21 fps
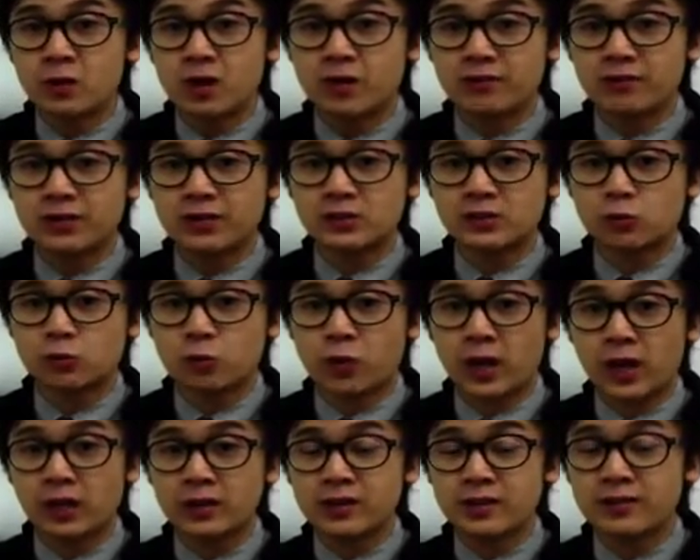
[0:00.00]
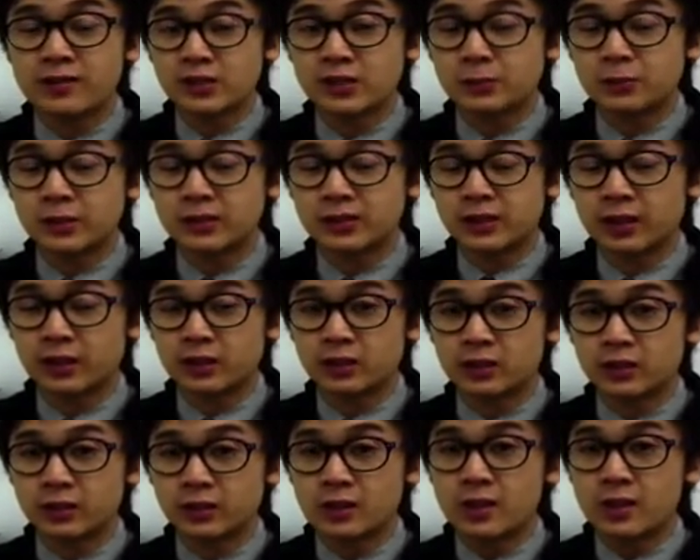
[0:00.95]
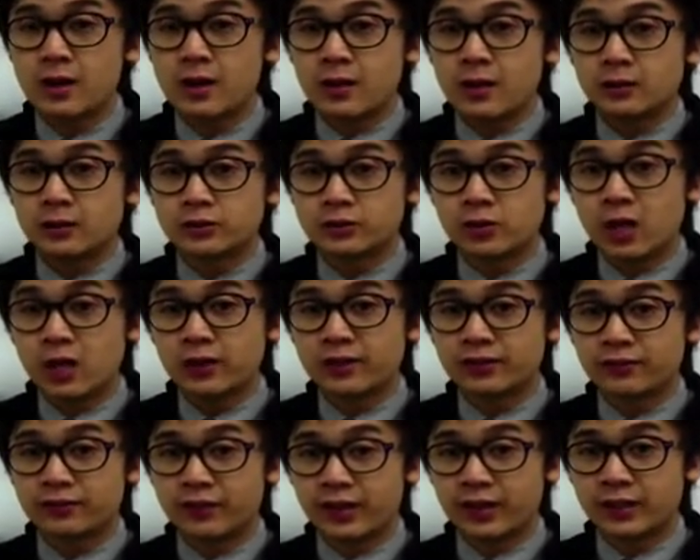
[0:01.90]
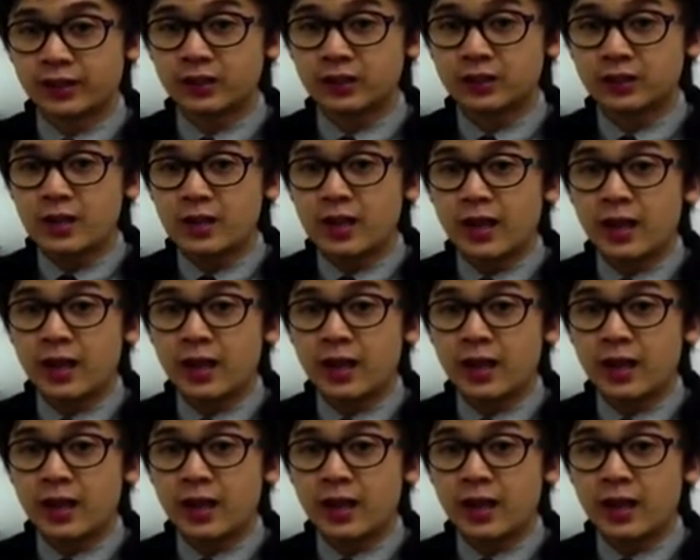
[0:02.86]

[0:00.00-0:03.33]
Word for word: of the square in this particular solid figure,